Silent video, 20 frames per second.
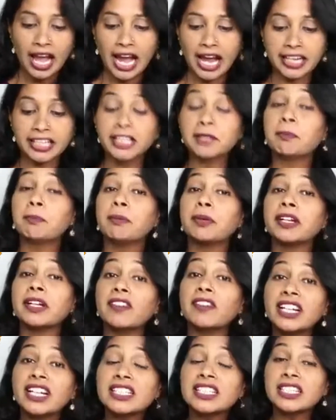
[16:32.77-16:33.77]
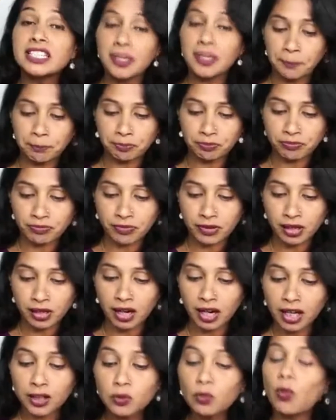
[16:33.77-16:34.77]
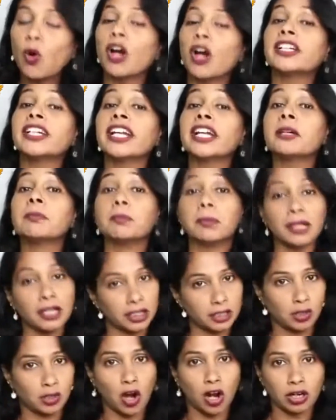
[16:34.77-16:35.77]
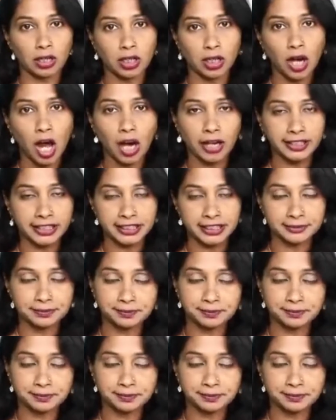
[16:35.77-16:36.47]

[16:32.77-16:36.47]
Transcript: and it prevents unwanted blood clotting.